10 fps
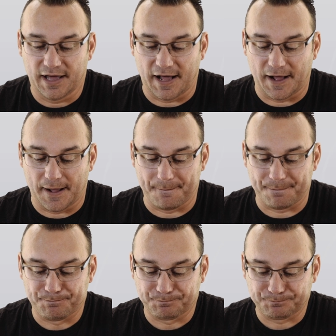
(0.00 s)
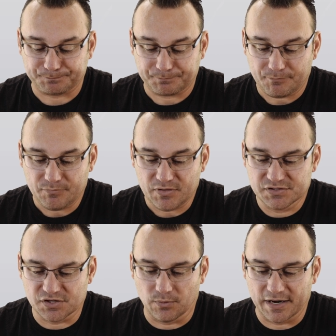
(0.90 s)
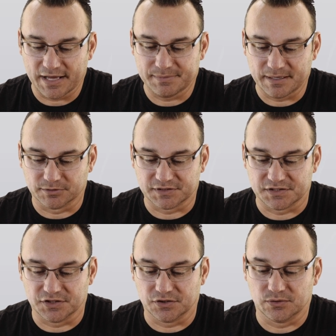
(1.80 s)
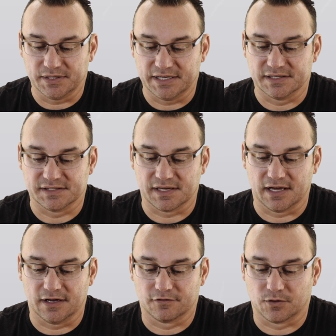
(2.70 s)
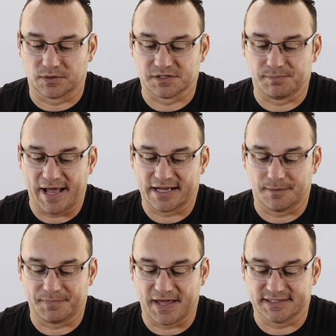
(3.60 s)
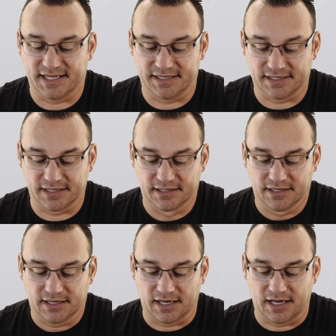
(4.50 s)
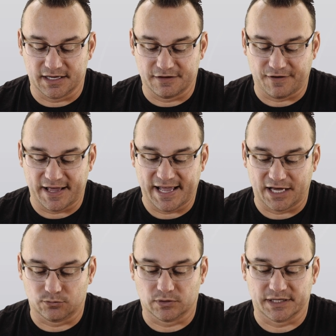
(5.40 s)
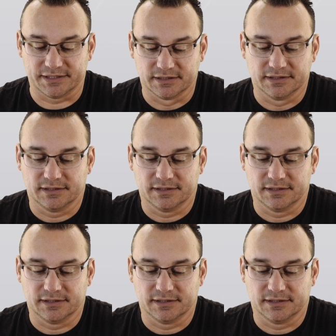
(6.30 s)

Um, so what I'd be able to do is, uh, of course, back up that data uh, if I had one